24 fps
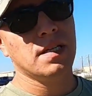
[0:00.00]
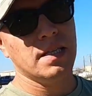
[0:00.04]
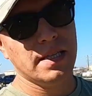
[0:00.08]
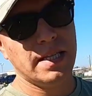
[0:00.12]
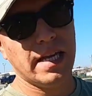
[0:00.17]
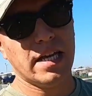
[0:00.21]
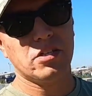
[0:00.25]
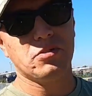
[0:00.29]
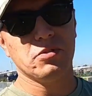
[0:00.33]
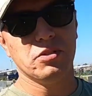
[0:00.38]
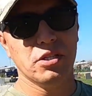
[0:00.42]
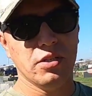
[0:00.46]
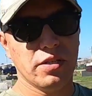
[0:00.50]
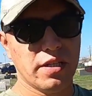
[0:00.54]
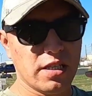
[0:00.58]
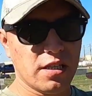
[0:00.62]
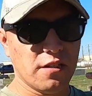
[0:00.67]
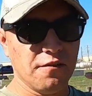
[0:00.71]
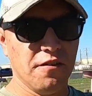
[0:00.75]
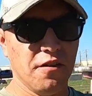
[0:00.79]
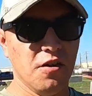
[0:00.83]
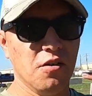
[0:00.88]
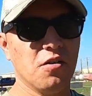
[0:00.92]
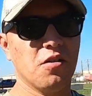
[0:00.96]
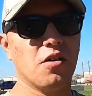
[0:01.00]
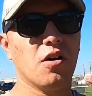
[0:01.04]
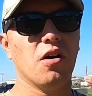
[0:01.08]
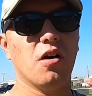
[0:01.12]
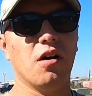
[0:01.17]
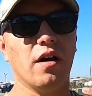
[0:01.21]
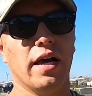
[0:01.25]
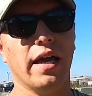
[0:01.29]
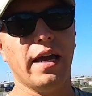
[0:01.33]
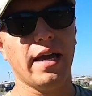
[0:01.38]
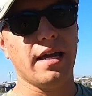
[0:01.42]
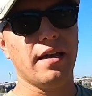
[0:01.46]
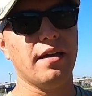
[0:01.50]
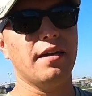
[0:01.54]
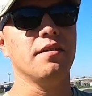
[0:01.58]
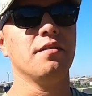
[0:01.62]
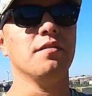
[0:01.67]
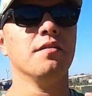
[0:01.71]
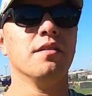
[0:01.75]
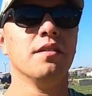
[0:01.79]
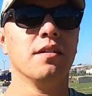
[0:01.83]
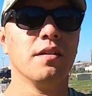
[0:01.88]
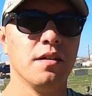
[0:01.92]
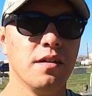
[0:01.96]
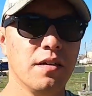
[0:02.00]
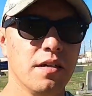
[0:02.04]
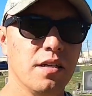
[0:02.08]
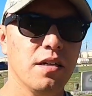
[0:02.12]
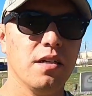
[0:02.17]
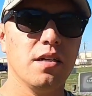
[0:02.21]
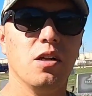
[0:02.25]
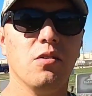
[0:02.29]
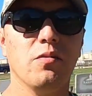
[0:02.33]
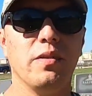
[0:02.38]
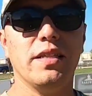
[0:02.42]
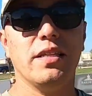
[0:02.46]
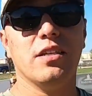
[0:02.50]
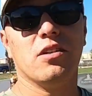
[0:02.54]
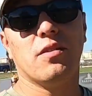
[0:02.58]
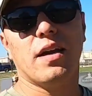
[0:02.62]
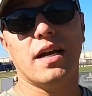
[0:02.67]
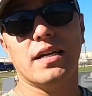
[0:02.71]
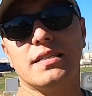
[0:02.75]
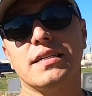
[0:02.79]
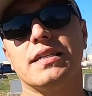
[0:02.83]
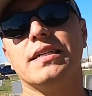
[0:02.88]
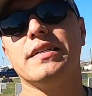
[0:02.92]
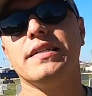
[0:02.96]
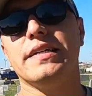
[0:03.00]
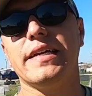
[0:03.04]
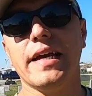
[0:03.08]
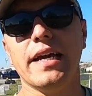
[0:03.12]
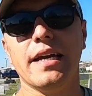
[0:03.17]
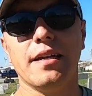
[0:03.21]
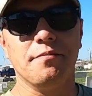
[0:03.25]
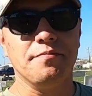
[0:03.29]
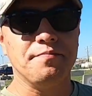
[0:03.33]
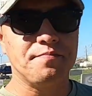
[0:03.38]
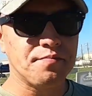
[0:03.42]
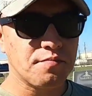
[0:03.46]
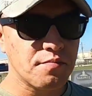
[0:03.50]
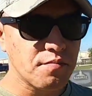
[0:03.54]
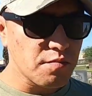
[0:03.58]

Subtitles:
That's when you get the phone call, hey, we need the grass cut again.